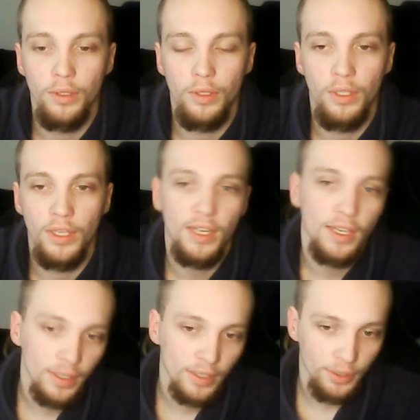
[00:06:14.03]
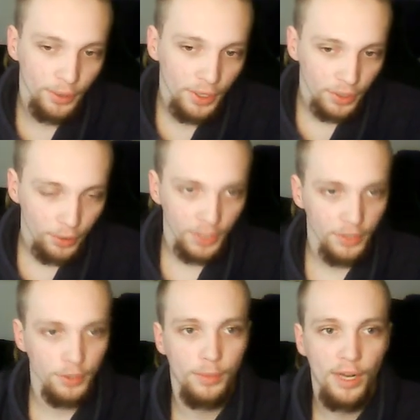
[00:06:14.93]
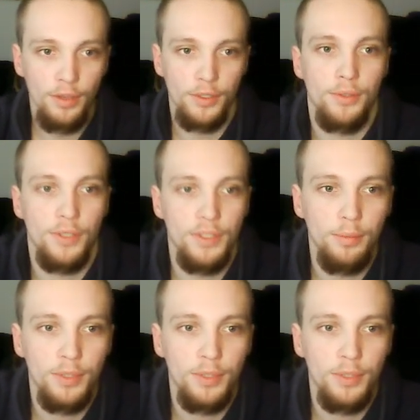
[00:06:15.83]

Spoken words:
Yeah, like going into why they're so awesome